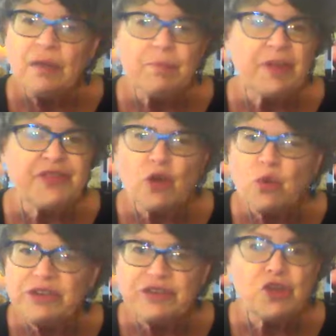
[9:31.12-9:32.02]
But there
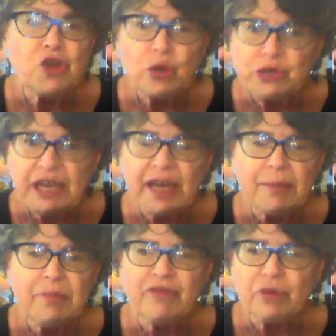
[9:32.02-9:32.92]
was no
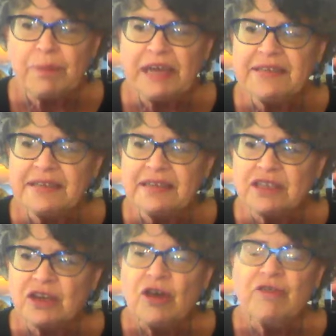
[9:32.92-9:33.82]
time of
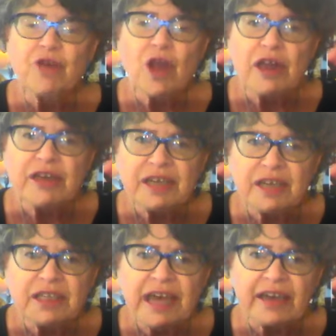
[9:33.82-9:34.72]
repentance for our
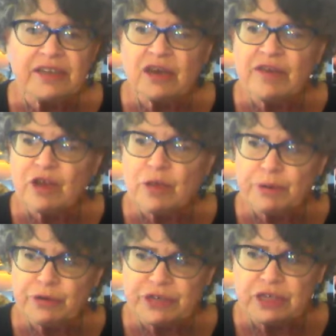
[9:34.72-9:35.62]
neglect of our
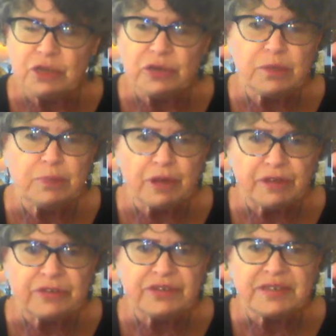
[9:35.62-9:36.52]
persecuted
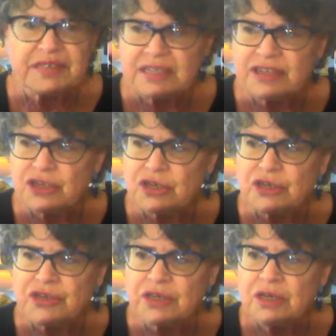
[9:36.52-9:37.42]
brothers and
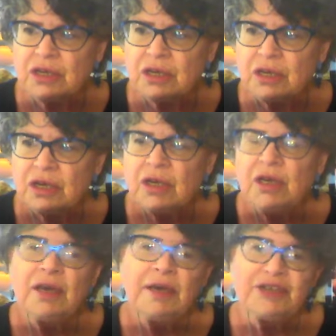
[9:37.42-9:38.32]
sisters.
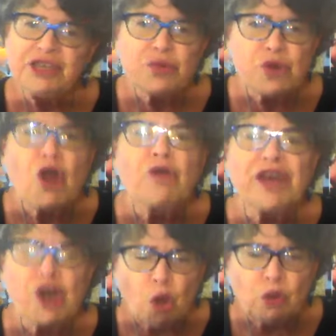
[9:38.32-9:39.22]
Do you know
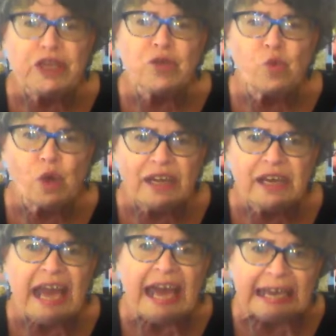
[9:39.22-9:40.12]
that only one
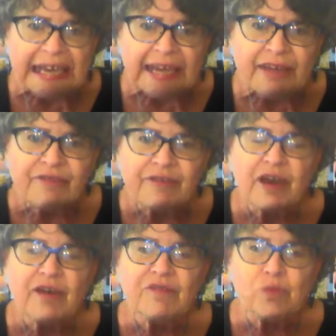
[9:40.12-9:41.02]
half
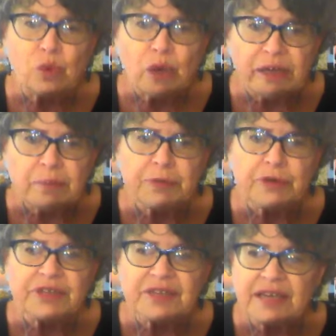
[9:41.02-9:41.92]
of
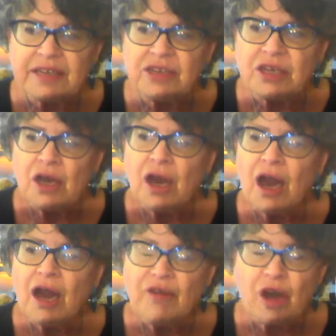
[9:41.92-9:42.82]
1%
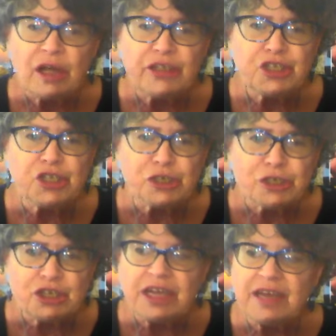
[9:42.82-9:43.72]
of all
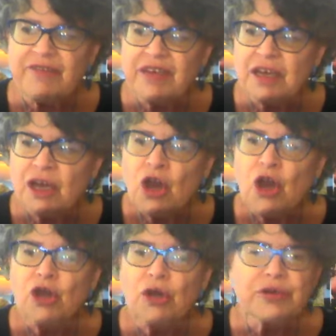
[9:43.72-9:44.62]
church giving
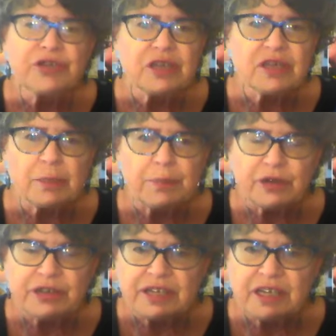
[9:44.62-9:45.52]
goes to the
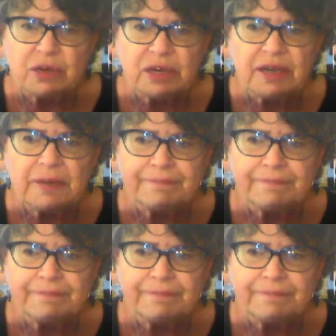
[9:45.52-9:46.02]
persecuted?